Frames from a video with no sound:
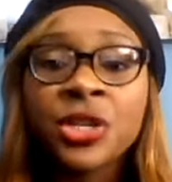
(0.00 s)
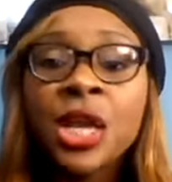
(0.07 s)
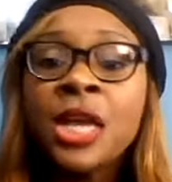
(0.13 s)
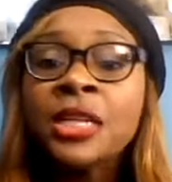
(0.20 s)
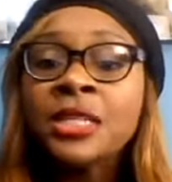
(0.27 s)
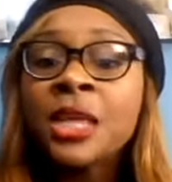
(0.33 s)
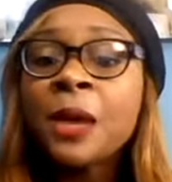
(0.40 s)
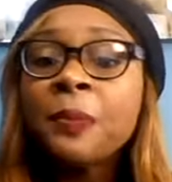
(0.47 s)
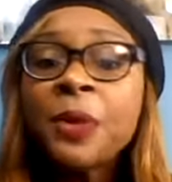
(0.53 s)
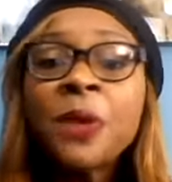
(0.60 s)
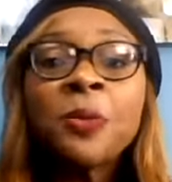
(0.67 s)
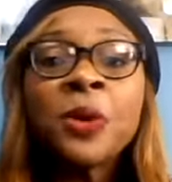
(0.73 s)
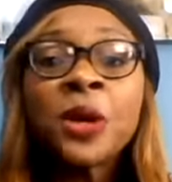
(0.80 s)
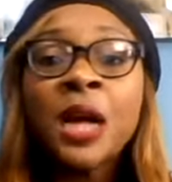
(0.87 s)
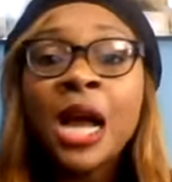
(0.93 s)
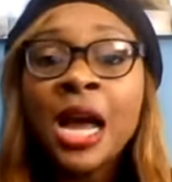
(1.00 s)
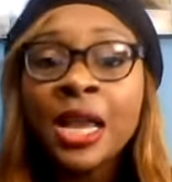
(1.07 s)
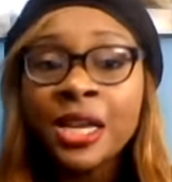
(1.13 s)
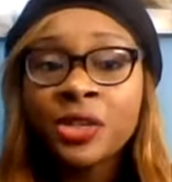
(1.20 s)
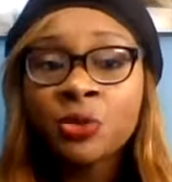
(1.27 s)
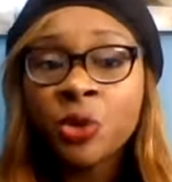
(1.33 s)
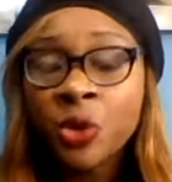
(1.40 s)
Some people, God
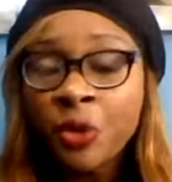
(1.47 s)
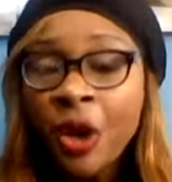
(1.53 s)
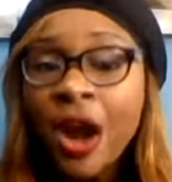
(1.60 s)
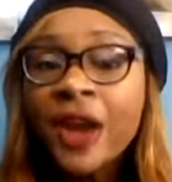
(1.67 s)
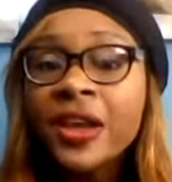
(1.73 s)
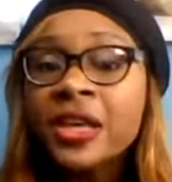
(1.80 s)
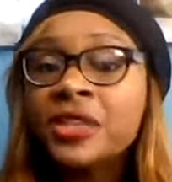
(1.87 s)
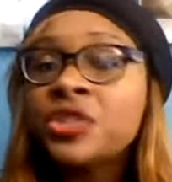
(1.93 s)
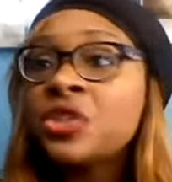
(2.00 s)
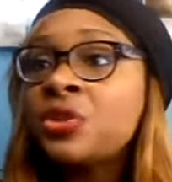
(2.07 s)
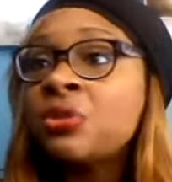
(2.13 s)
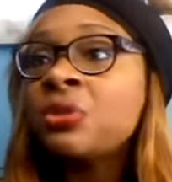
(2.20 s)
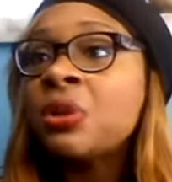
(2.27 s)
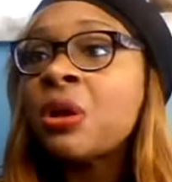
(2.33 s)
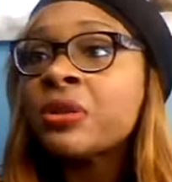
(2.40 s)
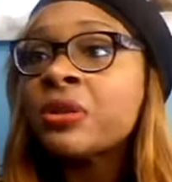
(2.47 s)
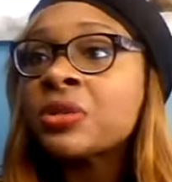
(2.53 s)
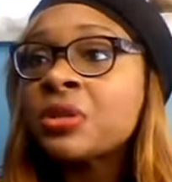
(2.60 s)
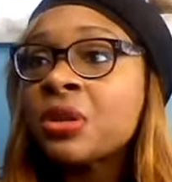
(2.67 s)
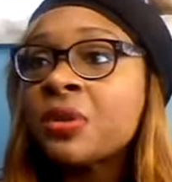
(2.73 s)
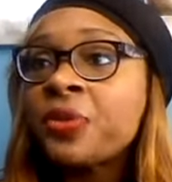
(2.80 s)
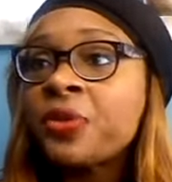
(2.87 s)
is requiring us to do long
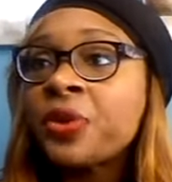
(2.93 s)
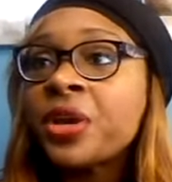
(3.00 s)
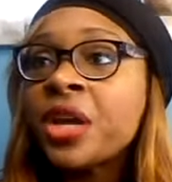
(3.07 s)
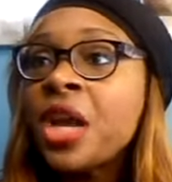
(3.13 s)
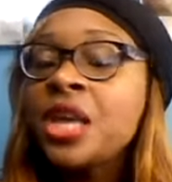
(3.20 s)
suffering